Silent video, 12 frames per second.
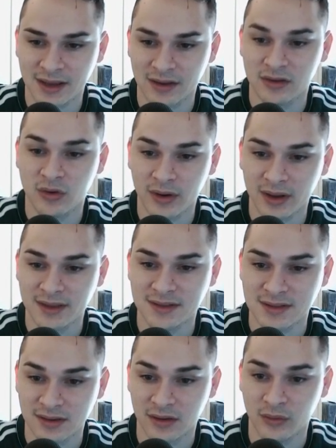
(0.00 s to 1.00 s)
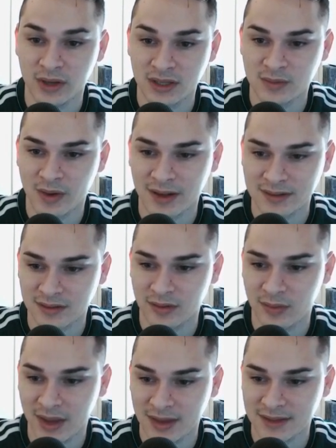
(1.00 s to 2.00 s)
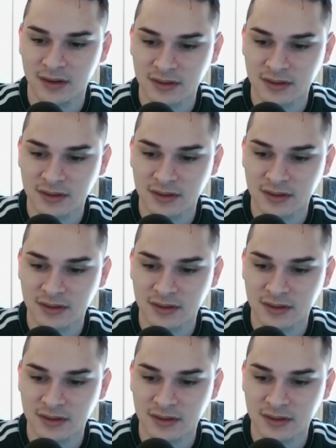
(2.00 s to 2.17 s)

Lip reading: according to the weak spots of the base.